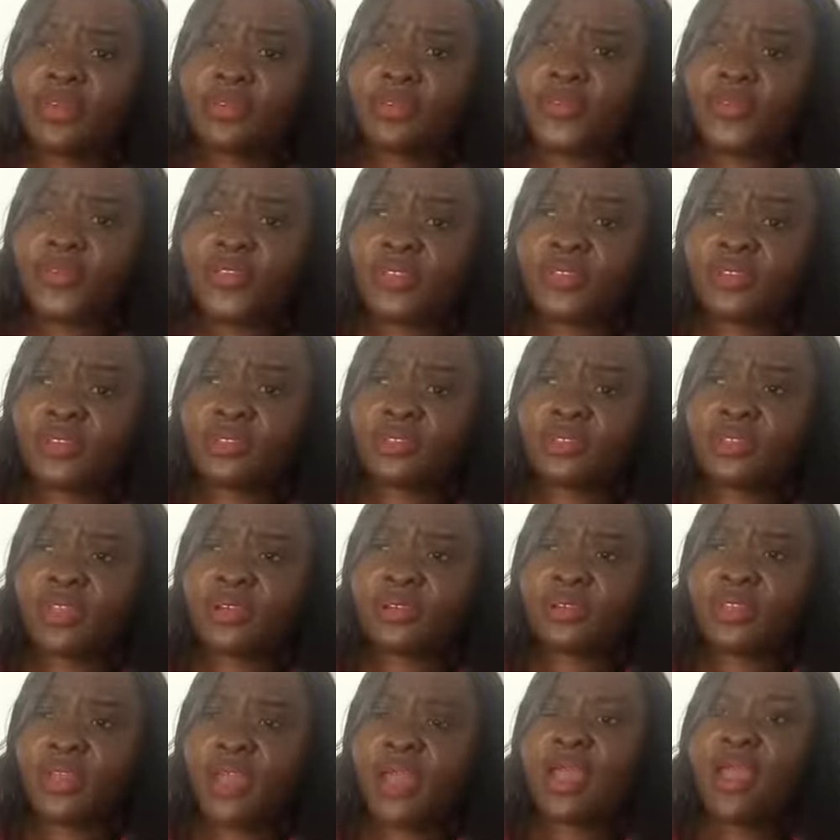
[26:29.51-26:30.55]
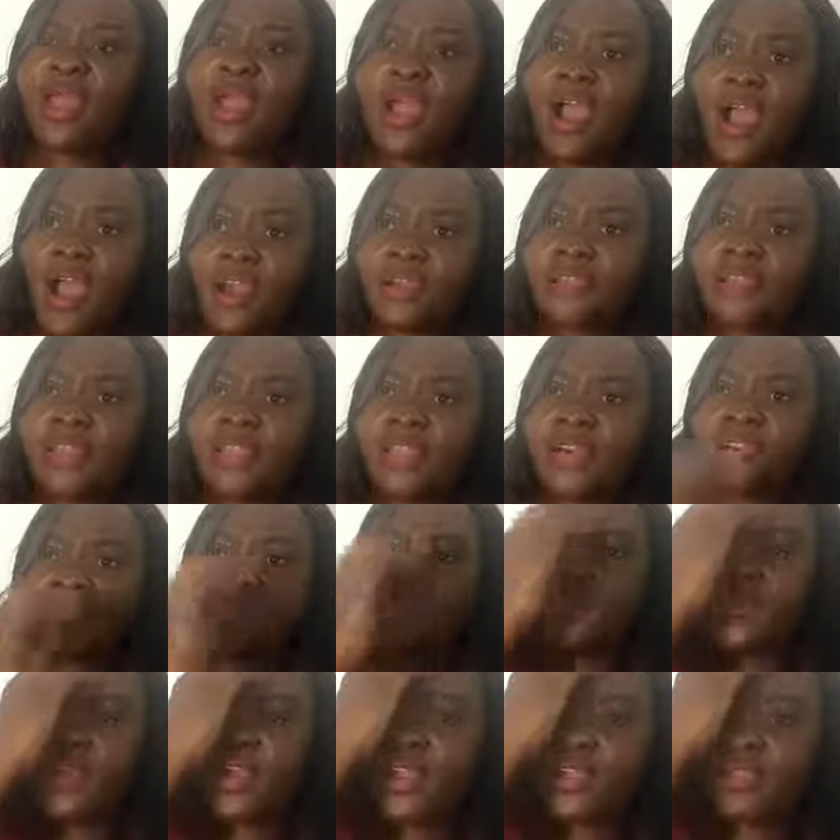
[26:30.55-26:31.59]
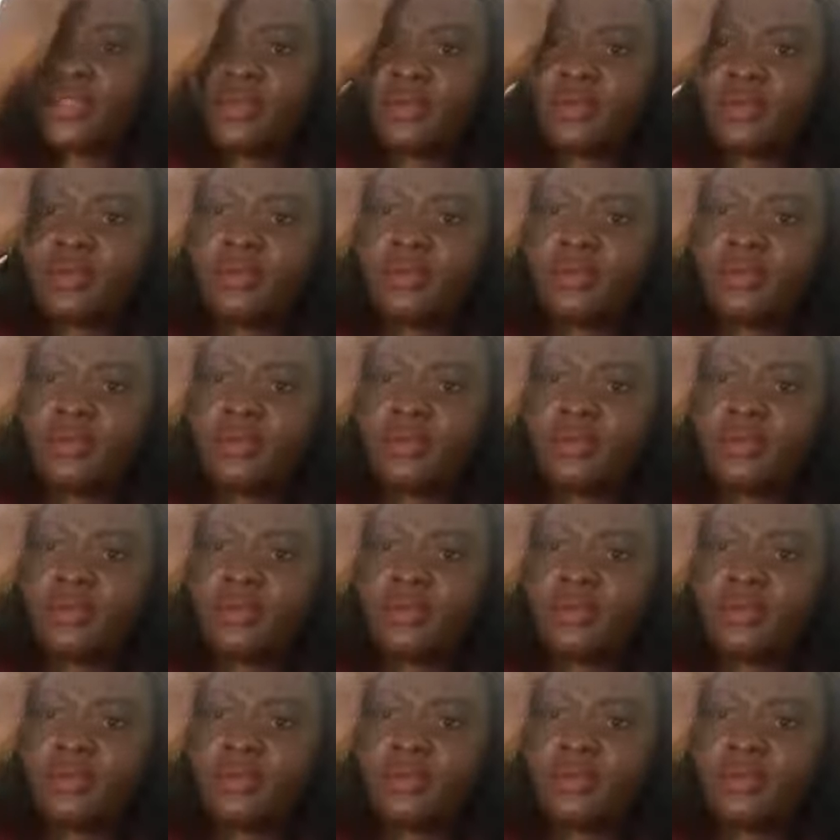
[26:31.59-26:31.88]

professionals out there. Have a lunch break.